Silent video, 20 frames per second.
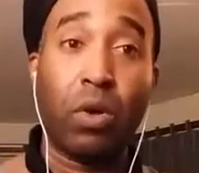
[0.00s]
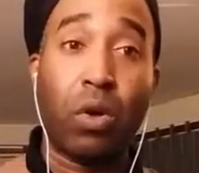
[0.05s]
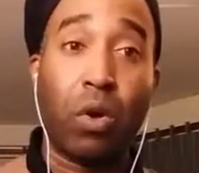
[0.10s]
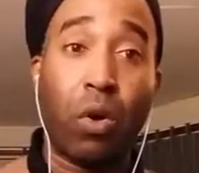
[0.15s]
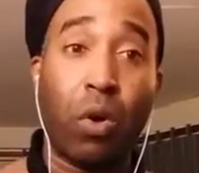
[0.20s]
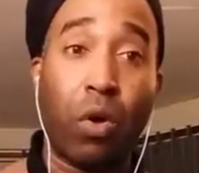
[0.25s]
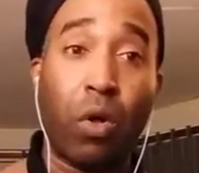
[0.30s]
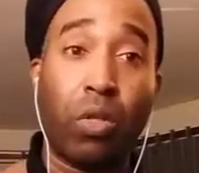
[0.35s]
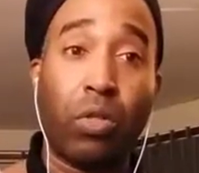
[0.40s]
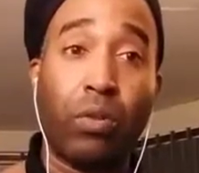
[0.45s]

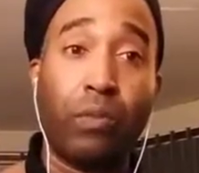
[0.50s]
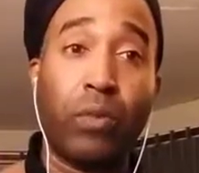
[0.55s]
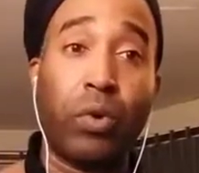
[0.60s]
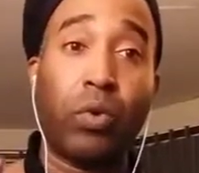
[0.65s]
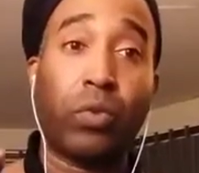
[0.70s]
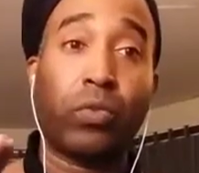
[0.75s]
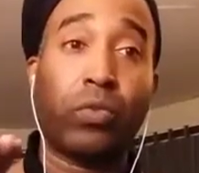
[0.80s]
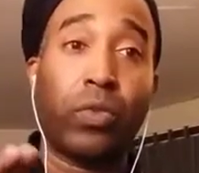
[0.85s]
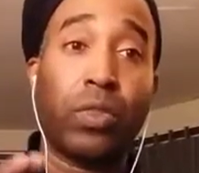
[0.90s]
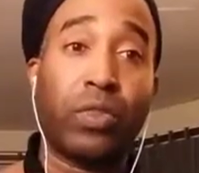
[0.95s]
All the
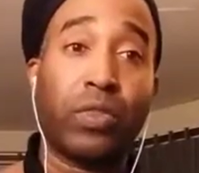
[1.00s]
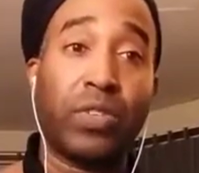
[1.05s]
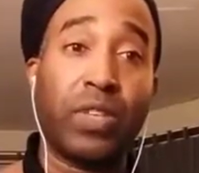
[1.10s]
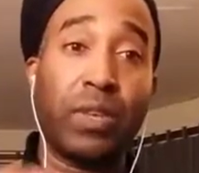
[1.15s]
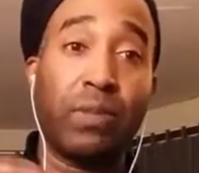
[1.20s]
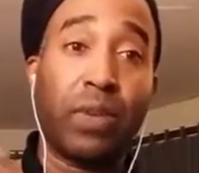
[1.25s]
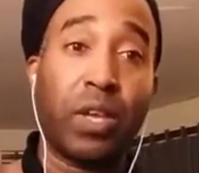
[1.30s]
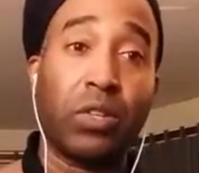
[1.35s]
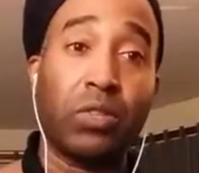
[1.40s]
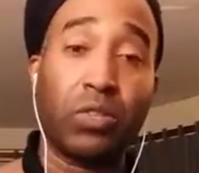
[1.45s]
modes for the C
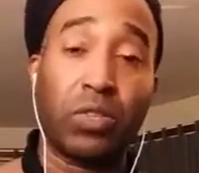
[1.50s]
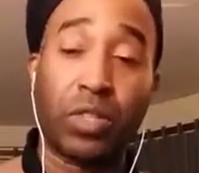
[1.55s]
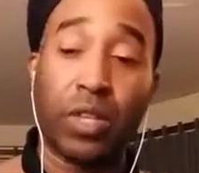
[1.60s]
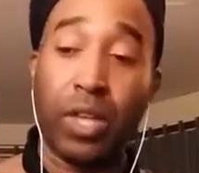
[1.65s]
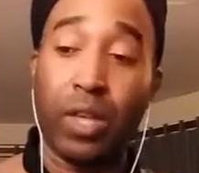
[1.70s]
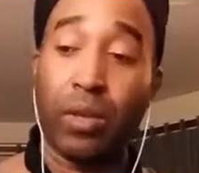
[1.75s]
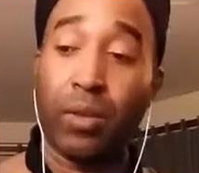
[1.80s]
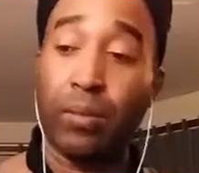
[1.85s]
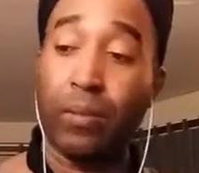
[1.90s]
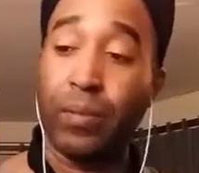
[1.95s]
major
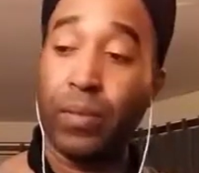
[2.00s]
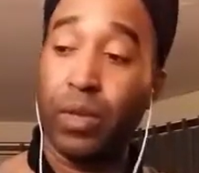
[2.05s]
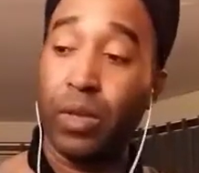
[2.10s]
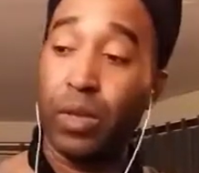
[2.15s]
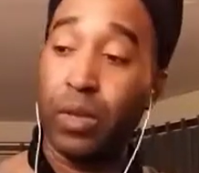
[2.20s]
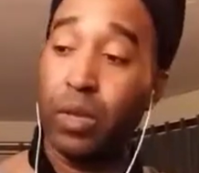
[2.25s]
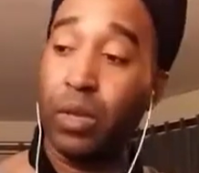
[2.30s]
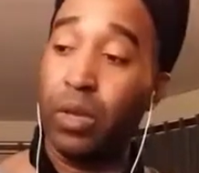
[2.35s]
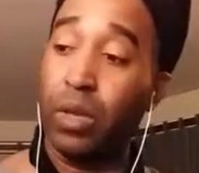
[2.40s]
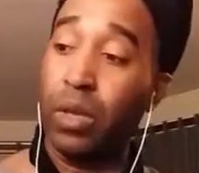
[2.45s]
scale.
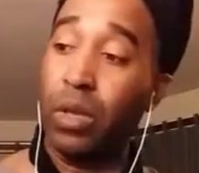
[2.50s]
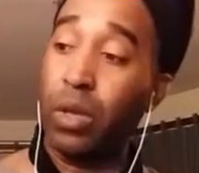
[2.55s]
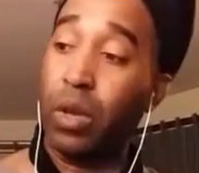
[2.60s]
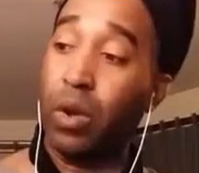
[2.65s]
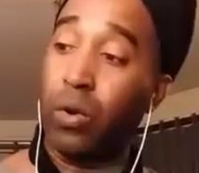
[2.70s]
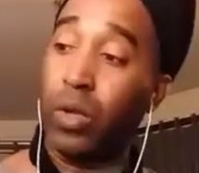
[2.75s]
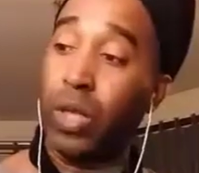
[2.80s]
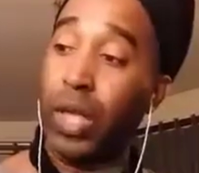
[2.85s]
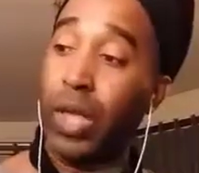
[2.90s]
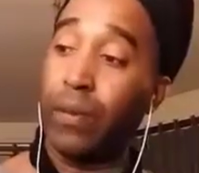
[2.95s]

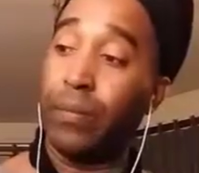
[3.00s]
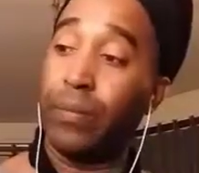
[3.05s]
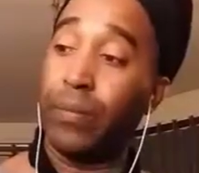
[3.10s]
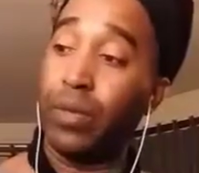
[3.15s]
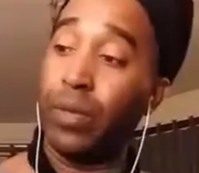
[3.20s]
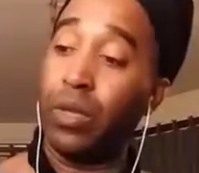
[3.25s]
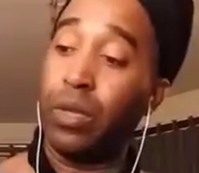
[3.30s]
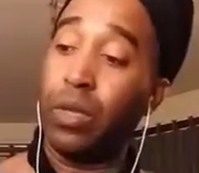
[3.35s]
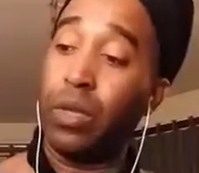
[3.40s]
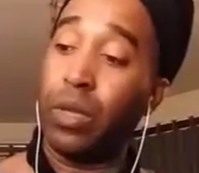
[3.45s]
Okay.
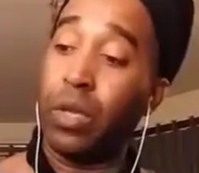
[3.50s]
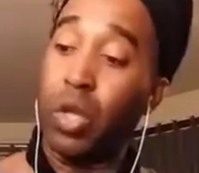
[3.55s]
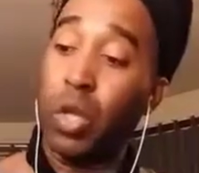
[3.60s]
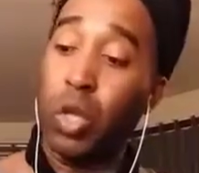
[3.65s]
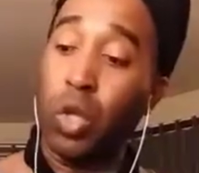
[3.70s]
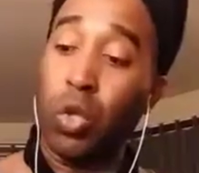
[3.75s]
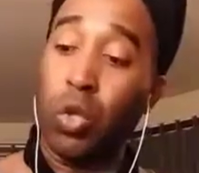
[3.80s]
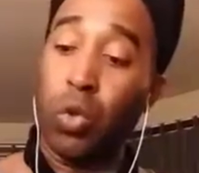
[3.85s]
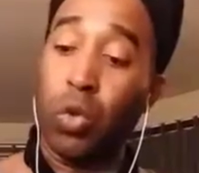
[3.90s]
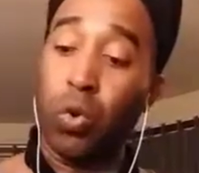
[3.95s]

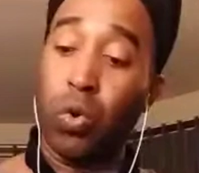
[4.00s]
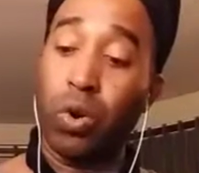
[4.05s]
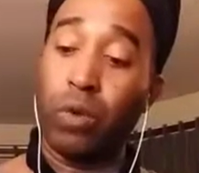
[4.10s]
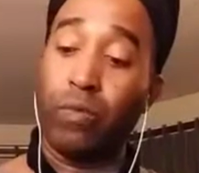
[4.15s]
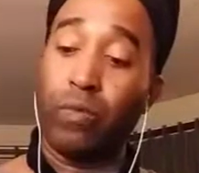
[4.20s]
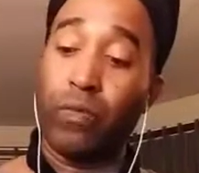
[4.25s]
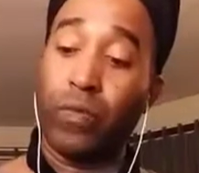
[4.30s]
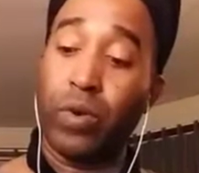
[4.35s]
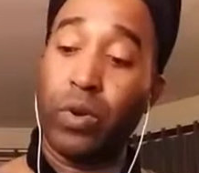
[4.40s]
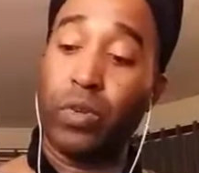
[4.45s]
Your
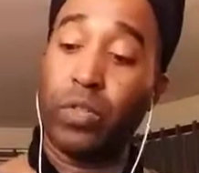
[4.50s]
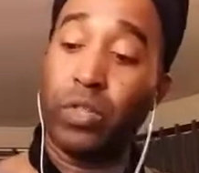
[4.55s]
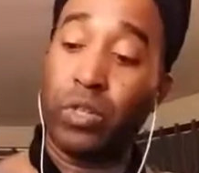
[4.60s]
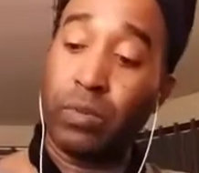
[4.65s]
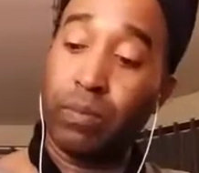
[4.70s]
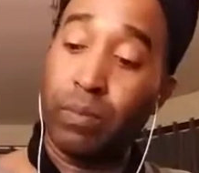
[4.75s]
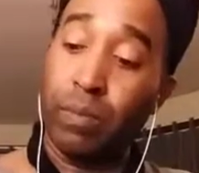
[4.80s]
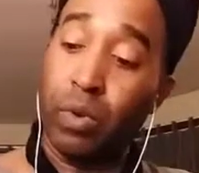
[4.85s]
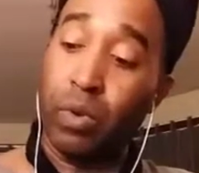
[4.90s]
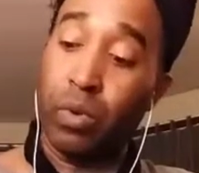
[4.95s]

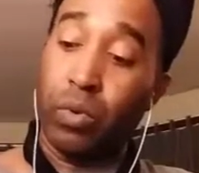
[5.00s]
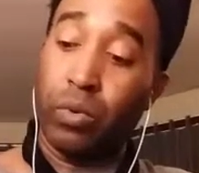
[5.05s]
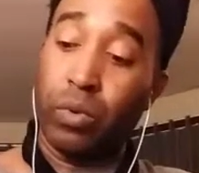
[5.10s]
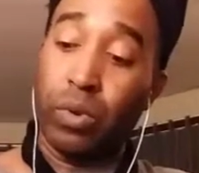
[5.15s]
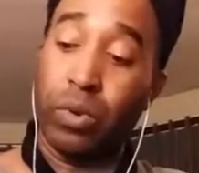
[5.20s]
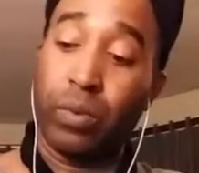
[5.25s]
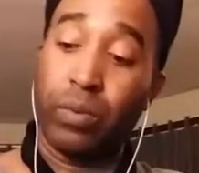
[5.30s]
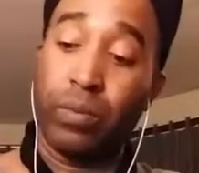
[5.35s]
first mode